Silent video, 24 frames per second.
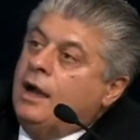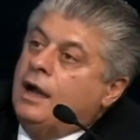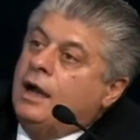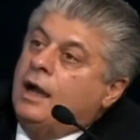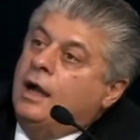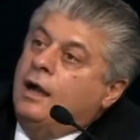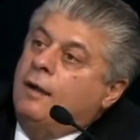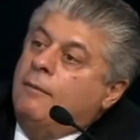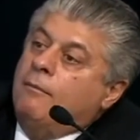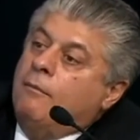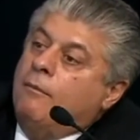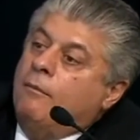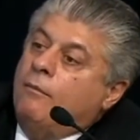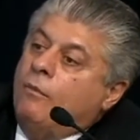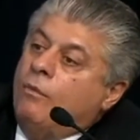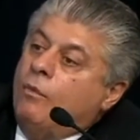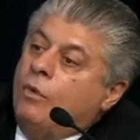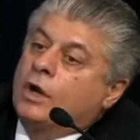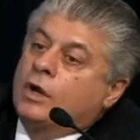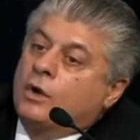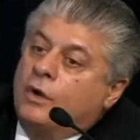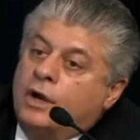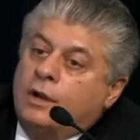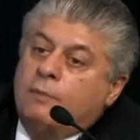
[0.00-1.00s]
Um,
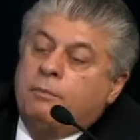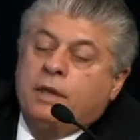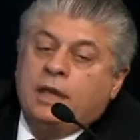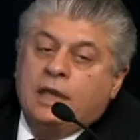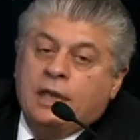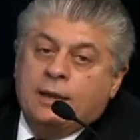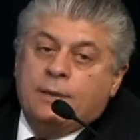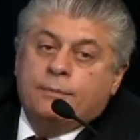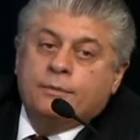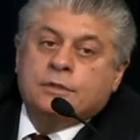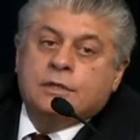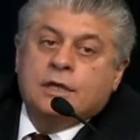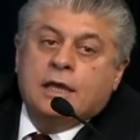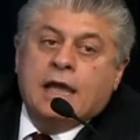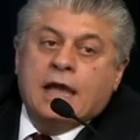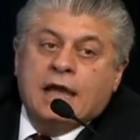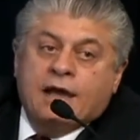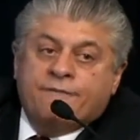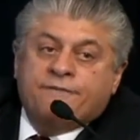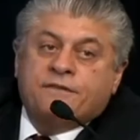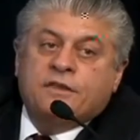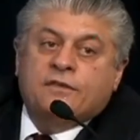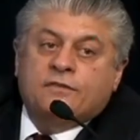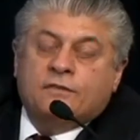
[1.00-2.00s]
we're going to be able to
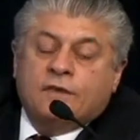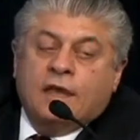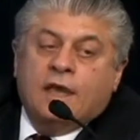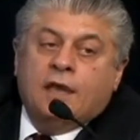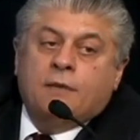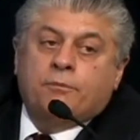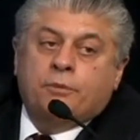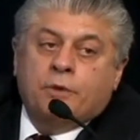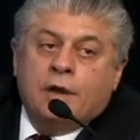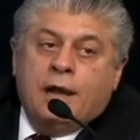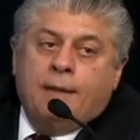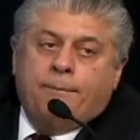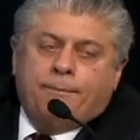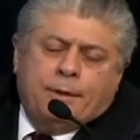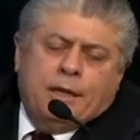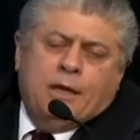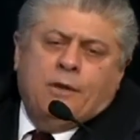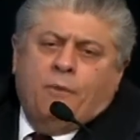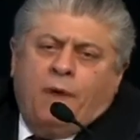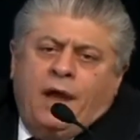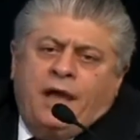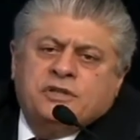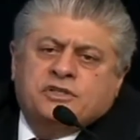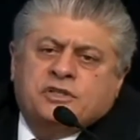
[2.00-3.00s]
have to take
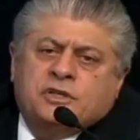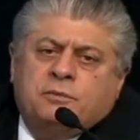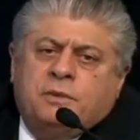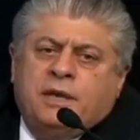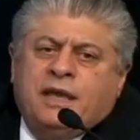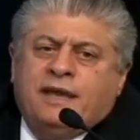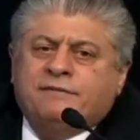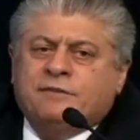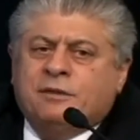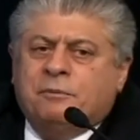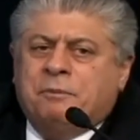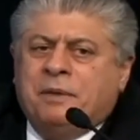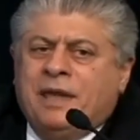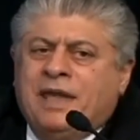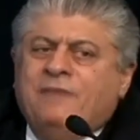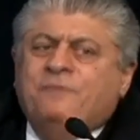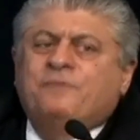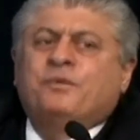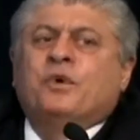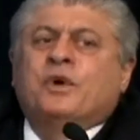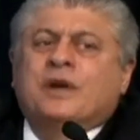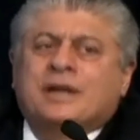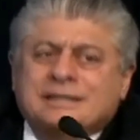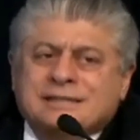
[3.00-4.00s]
property. Why should we have to
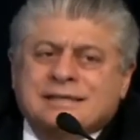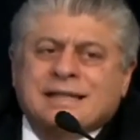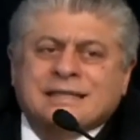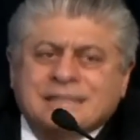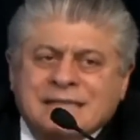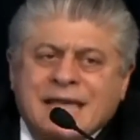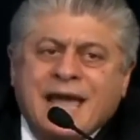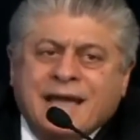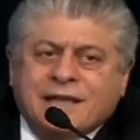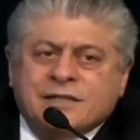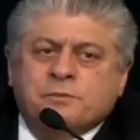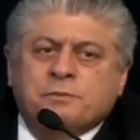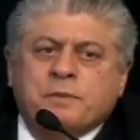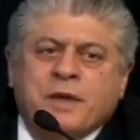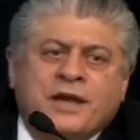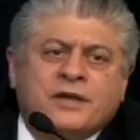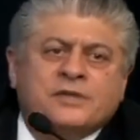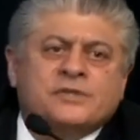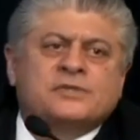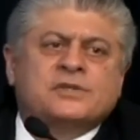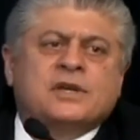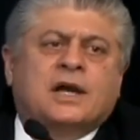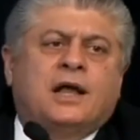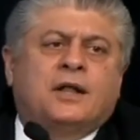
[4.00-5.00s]
pay for it? It's the
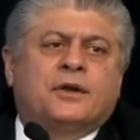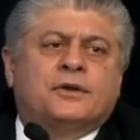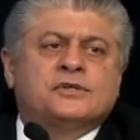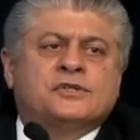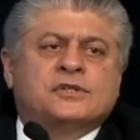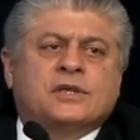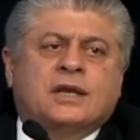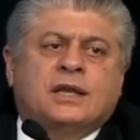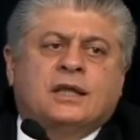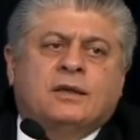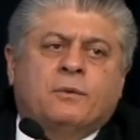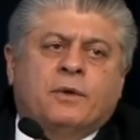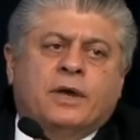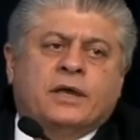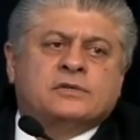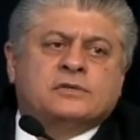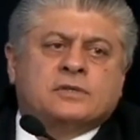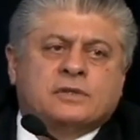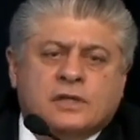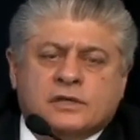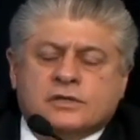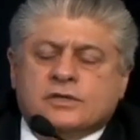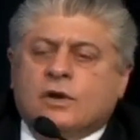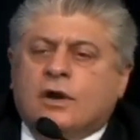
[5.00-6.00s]
taxpayers' dollars anyway.
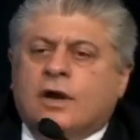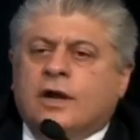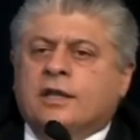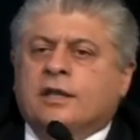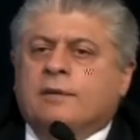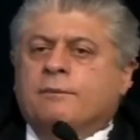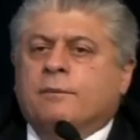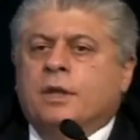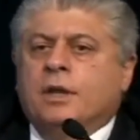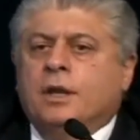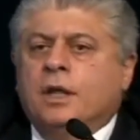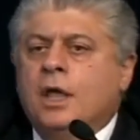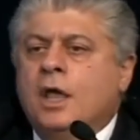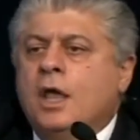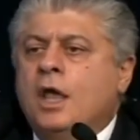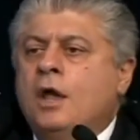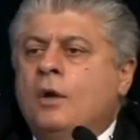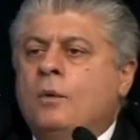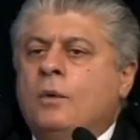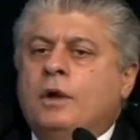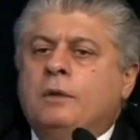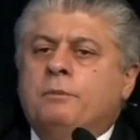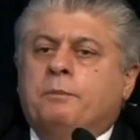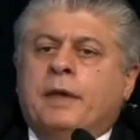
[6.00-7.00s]
So this argument
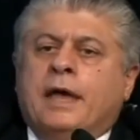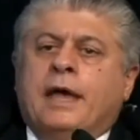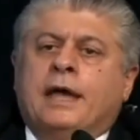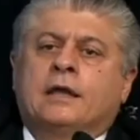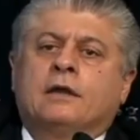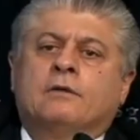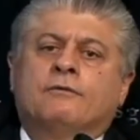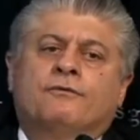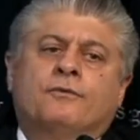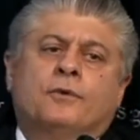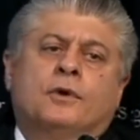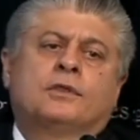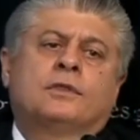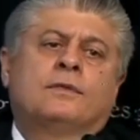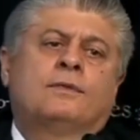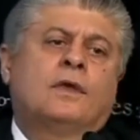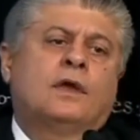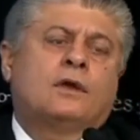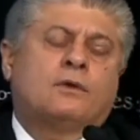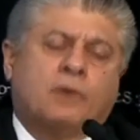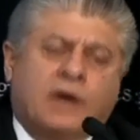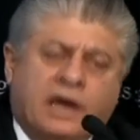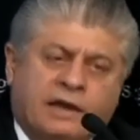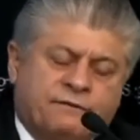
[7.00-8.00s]
went back and forth, and
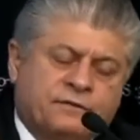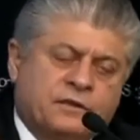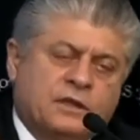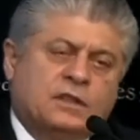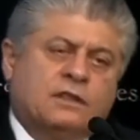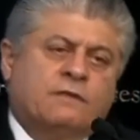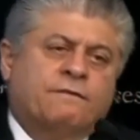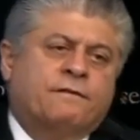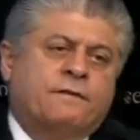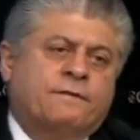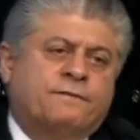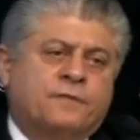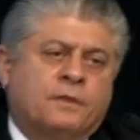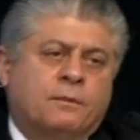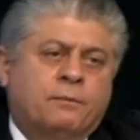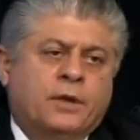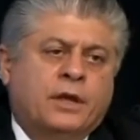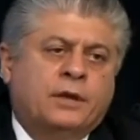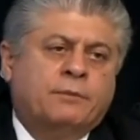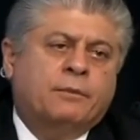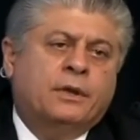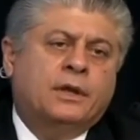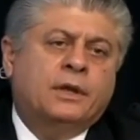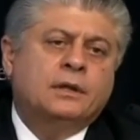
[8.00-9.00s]
they crafted the Fifth
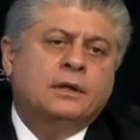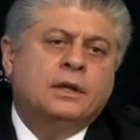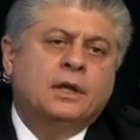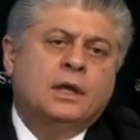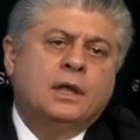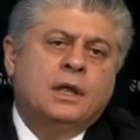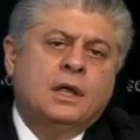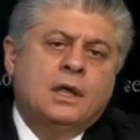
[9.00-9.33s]
Amendment.